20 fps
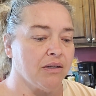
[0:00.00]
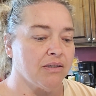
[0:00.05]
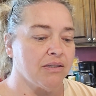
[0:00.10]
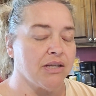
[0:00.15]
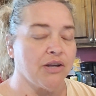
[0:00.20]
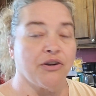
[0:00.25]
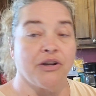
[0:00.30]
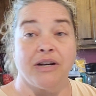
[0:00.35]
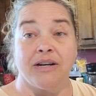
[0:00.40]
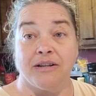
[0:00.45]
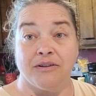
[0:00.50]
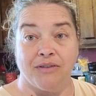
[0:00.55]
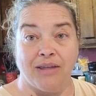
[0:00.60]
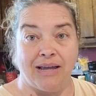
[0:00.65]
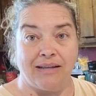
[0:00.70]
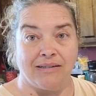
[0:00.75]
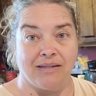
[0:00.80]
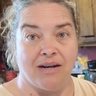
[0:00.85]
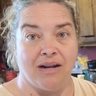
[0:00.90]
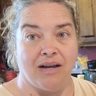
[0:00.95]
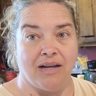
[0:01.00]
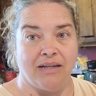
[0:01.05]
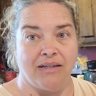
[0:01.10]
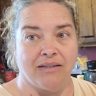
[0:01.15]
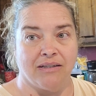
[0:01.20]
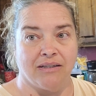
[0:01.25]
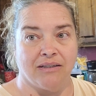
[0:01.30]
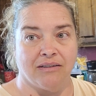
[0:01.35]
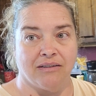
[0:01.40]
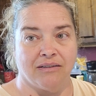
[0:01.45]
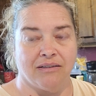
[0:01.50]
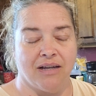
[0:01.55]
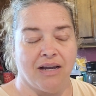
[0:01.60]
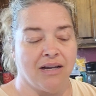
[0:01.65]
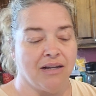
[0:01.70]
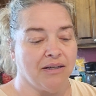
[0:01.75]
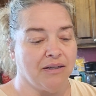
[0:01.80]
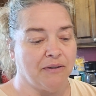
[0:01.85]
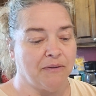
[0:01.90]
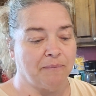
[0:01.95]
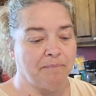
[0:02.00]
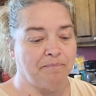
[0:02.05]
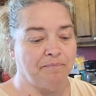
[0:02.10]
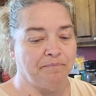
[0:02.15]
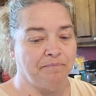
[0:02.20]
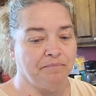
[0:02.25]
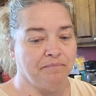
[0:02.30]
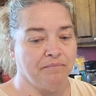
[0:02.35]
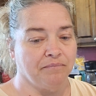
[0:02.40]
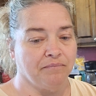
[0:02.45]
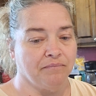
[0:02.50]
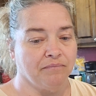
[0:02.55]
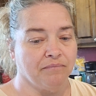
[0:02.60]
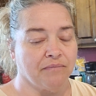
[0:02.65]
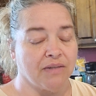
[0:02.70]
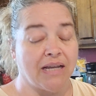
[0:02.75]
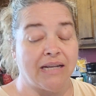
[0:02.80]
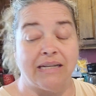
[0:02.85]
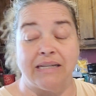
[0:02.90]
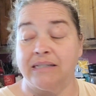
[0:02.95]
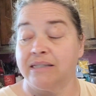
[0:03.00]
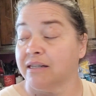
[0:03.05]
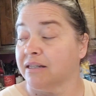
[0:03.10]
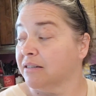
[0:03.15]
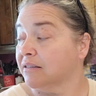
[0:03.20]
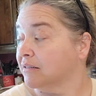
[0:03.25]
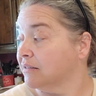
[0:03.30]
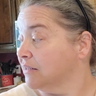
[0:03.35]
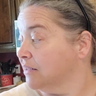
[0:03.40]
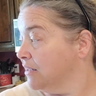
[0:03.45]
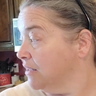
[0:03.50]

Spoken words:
So I'm going to do that tonight. I need to